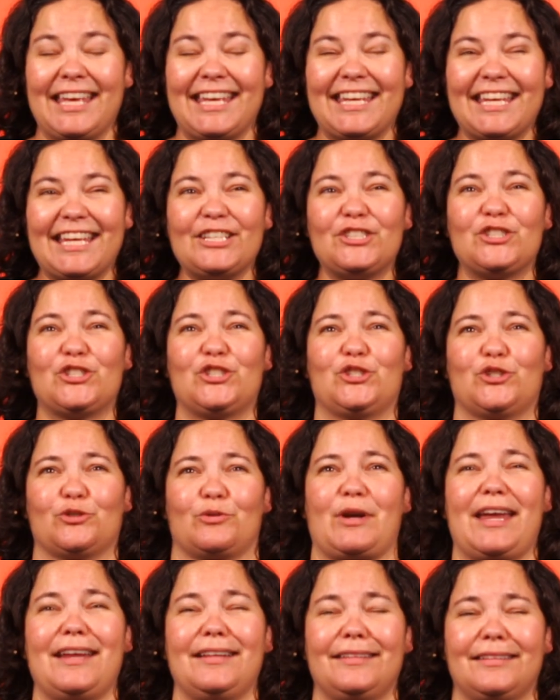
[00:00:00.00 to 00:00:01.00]
His
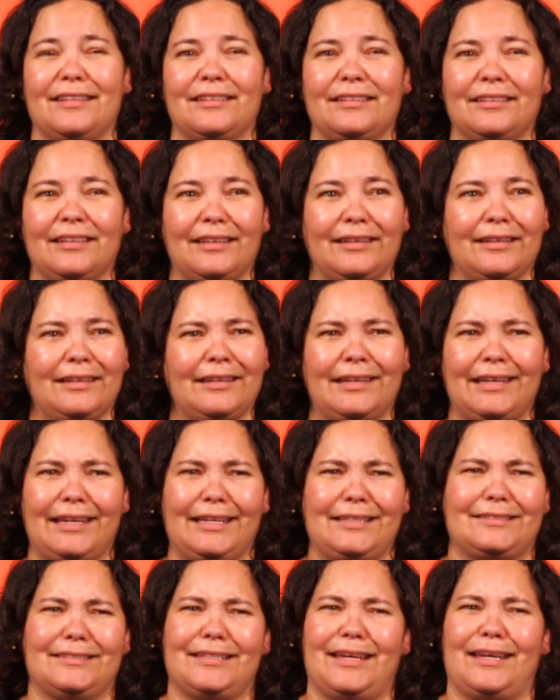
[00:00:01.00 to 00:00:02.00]
strength
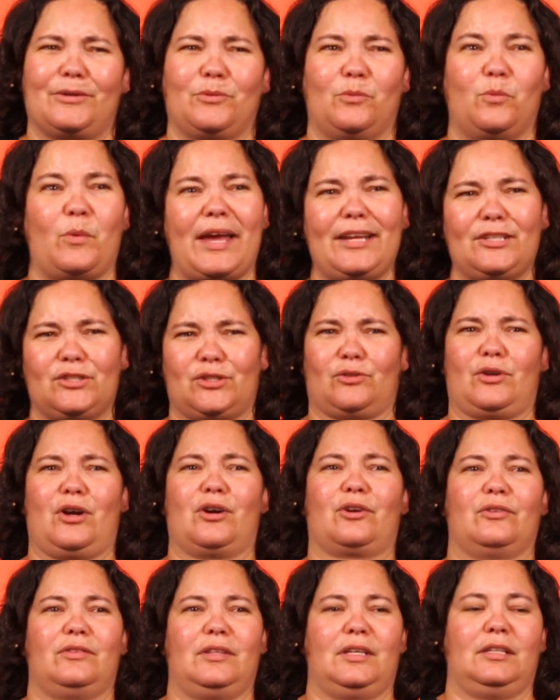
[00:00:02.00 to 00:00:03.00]
is like way
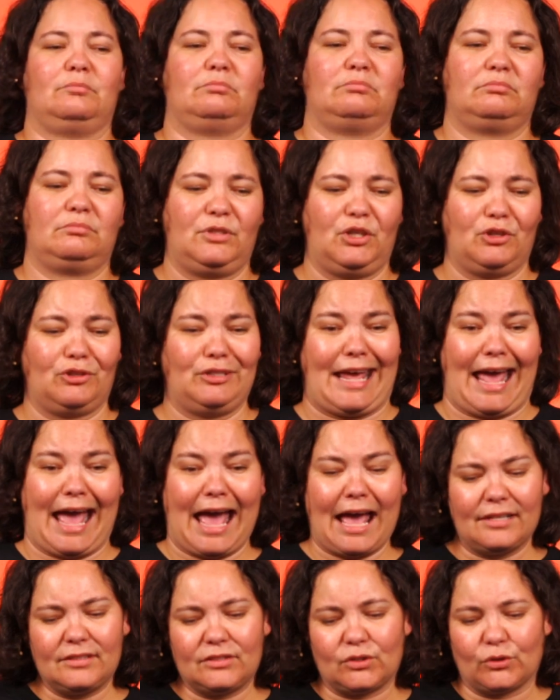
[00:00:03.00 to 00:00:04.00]
stronger than your
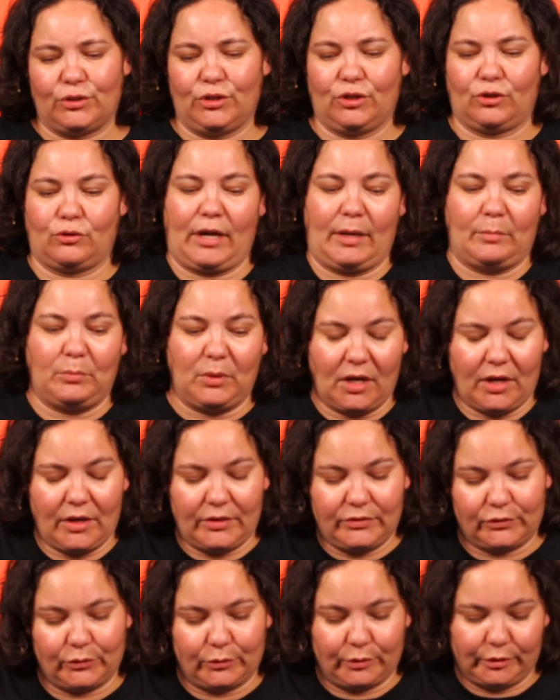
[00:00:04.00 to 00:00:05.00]
dad's or your
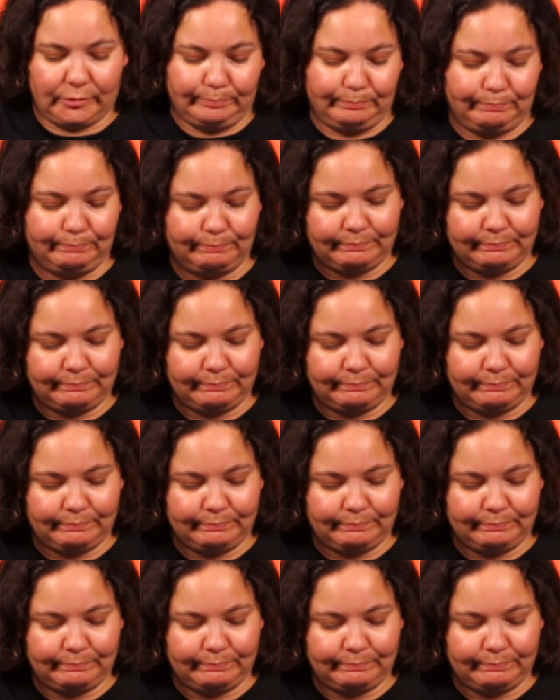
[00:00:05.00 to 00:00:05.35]
grandpa's or